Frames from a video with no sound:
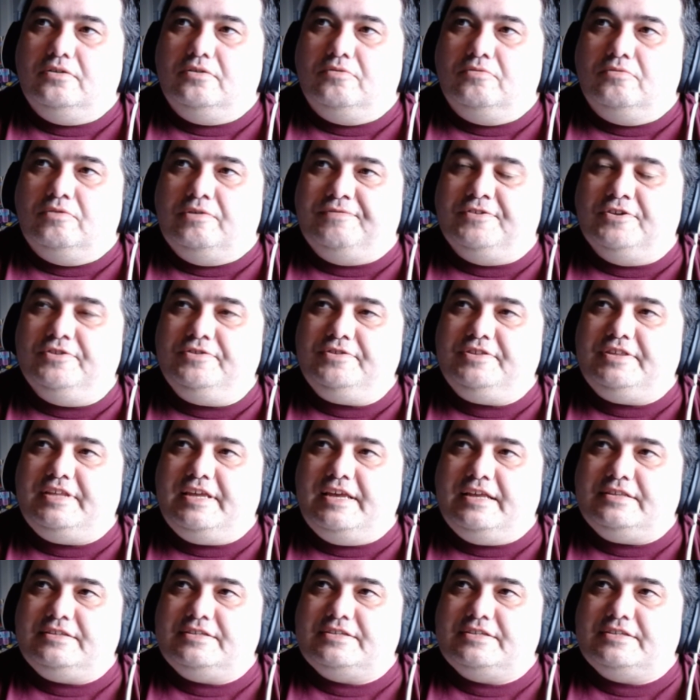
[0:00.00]
We've learned
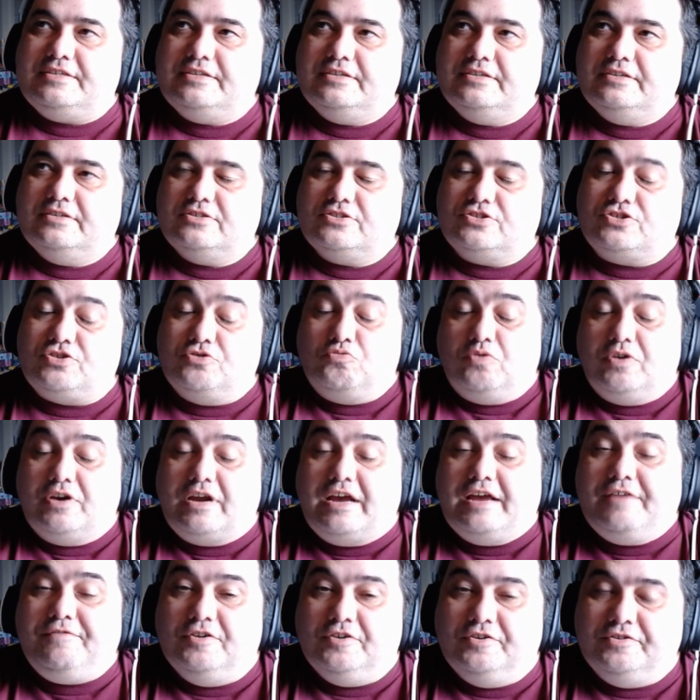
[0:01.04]
that. So what
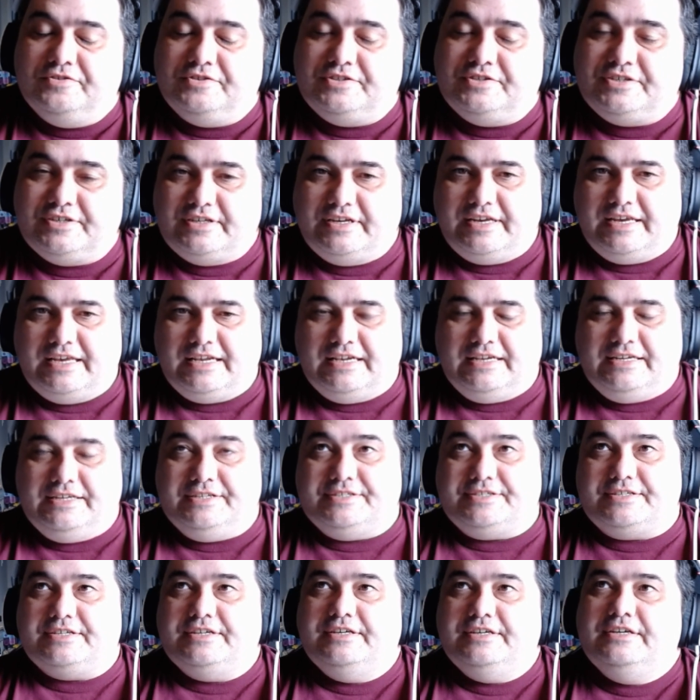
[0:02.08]
I've learned, at
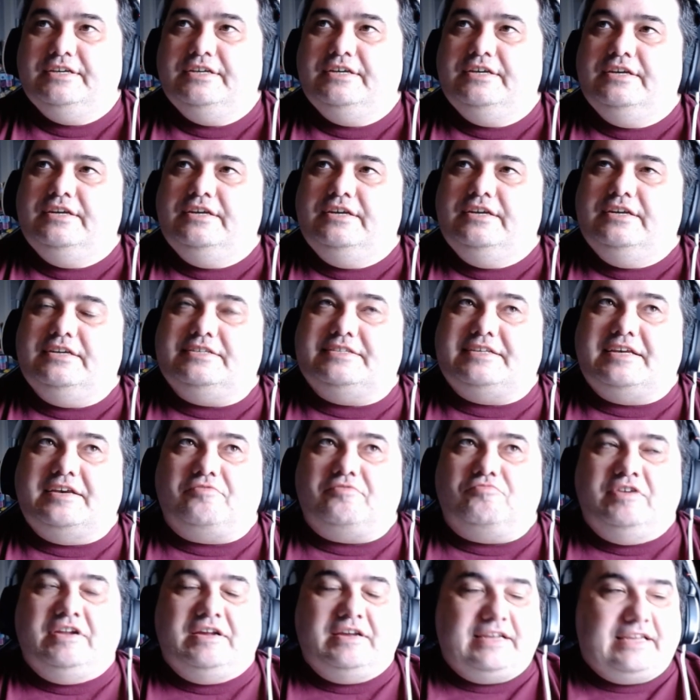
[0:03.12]
least, is that
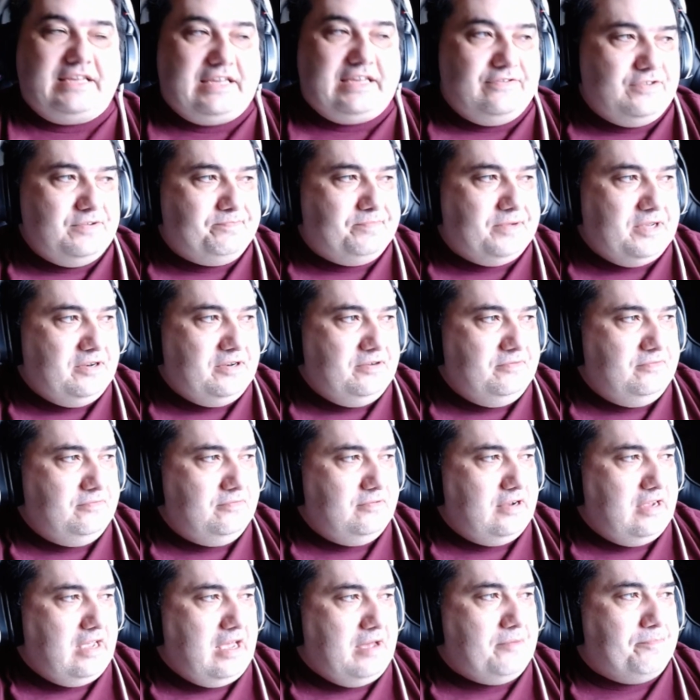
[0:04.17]
when I give a
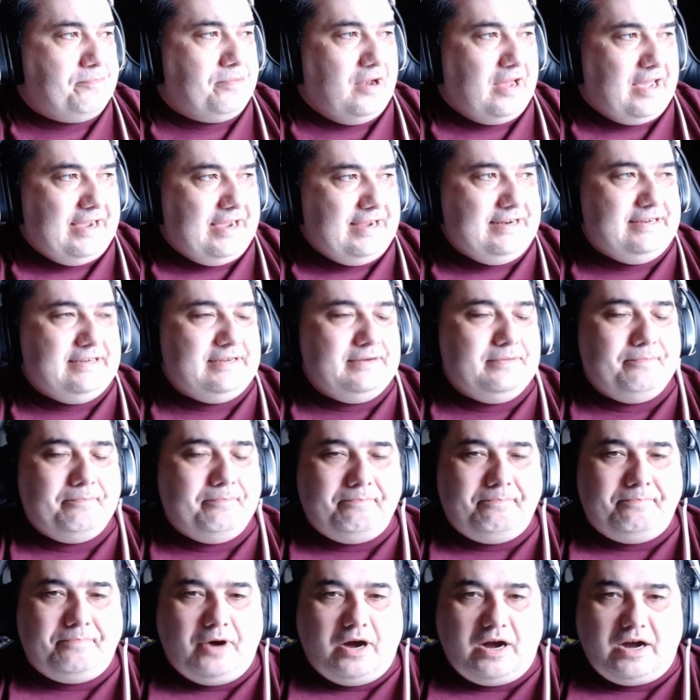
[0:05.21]
blind
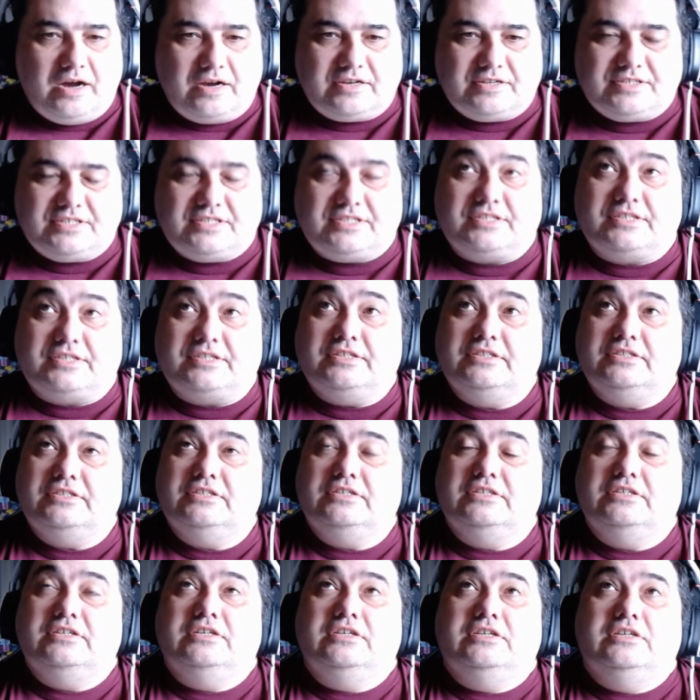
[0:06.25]
box
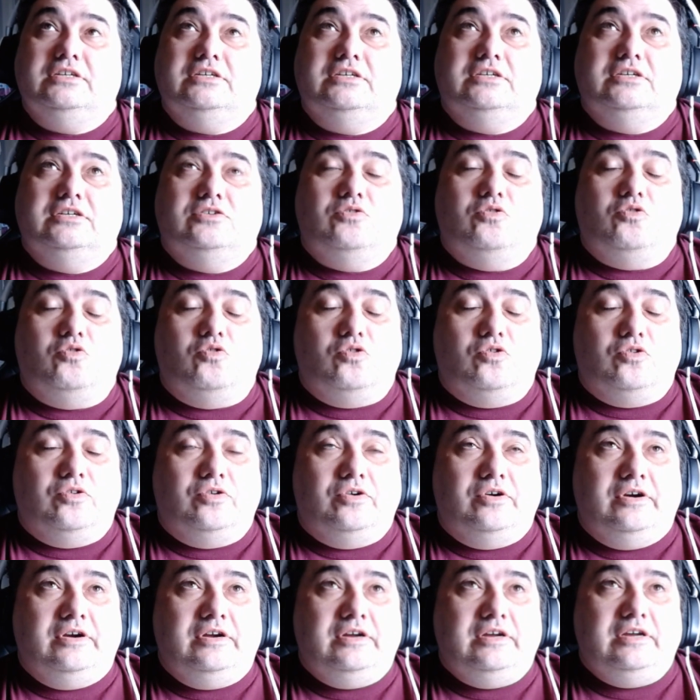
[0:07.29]

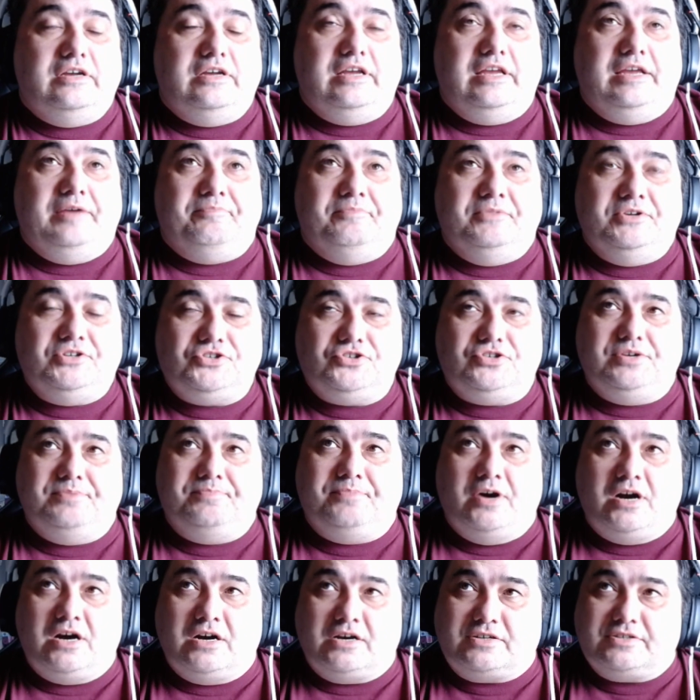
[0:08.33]
or a mystery
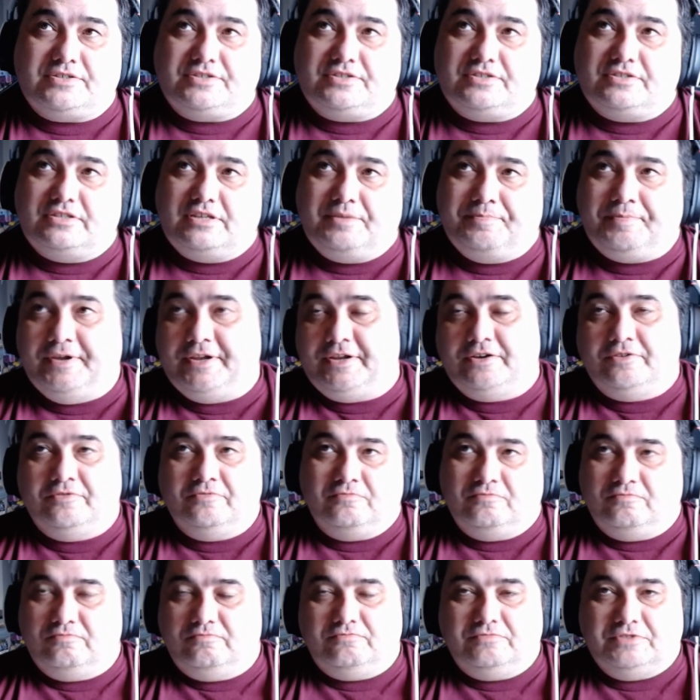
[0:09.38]
box, depending
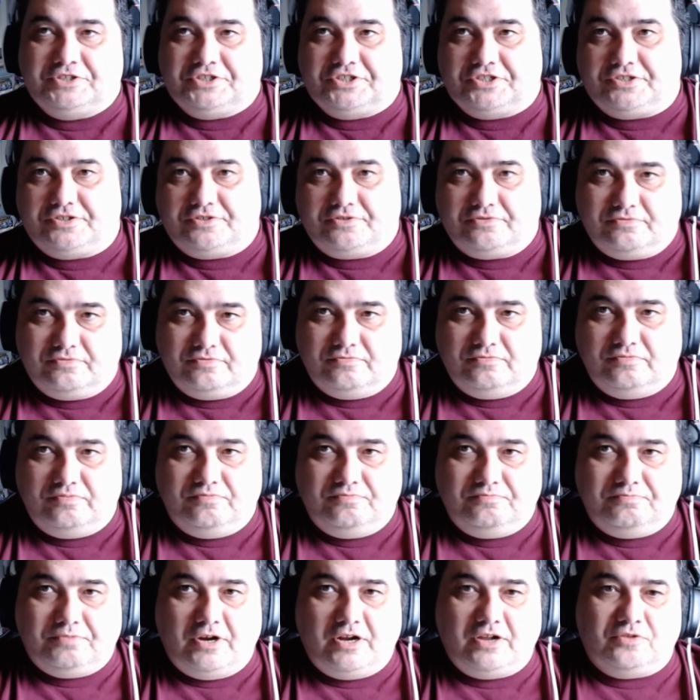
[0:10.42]
on which
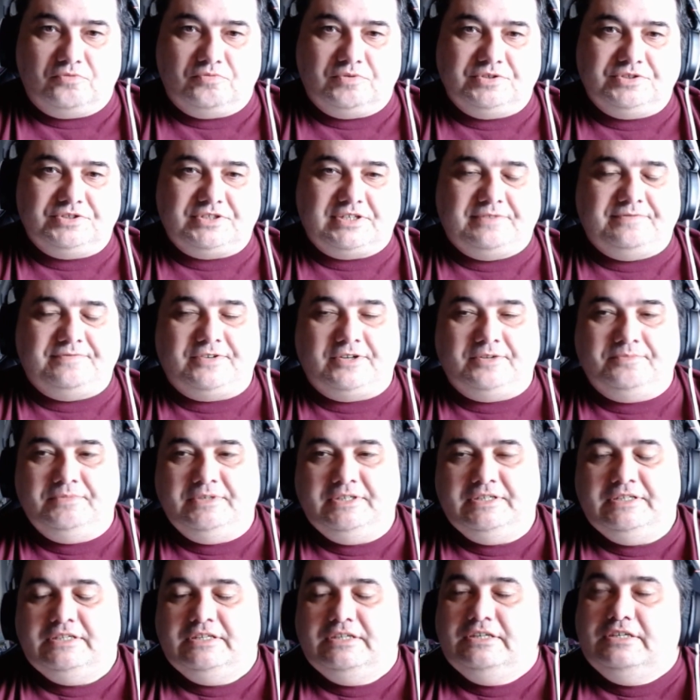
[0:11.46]
part of the world you come
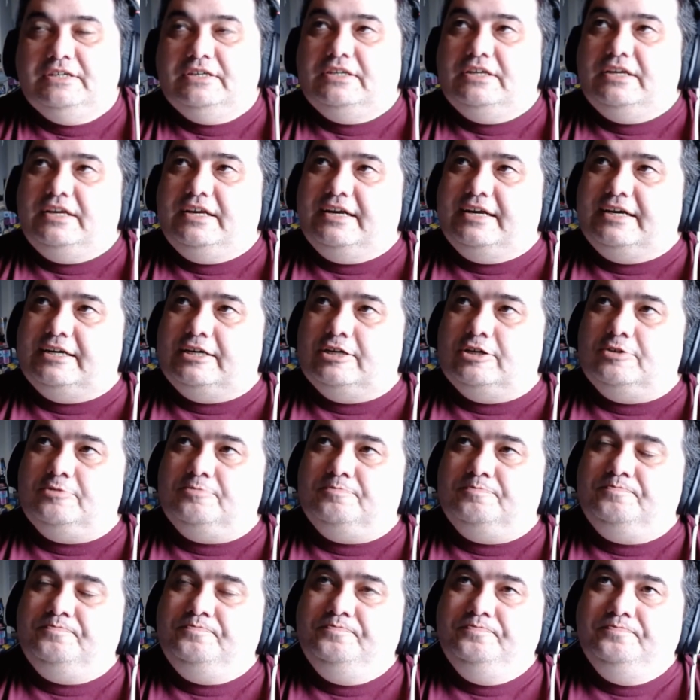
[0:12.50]

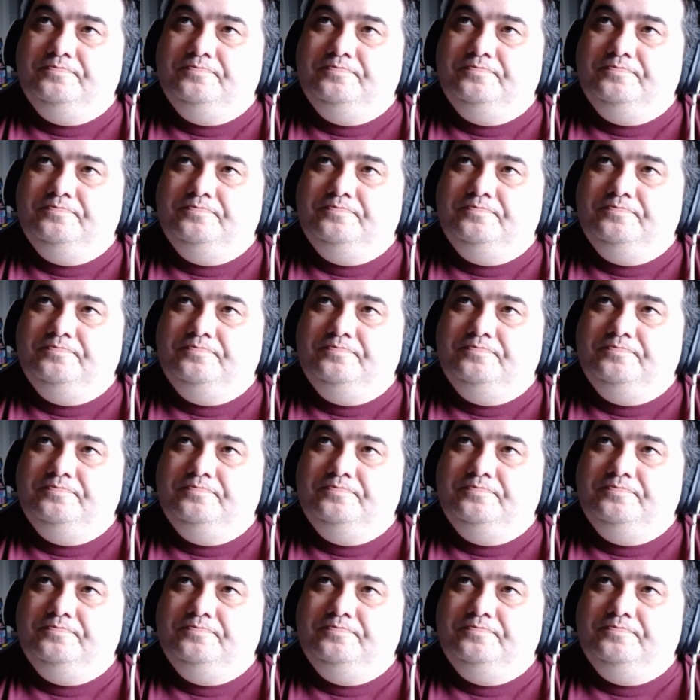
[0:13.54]
from,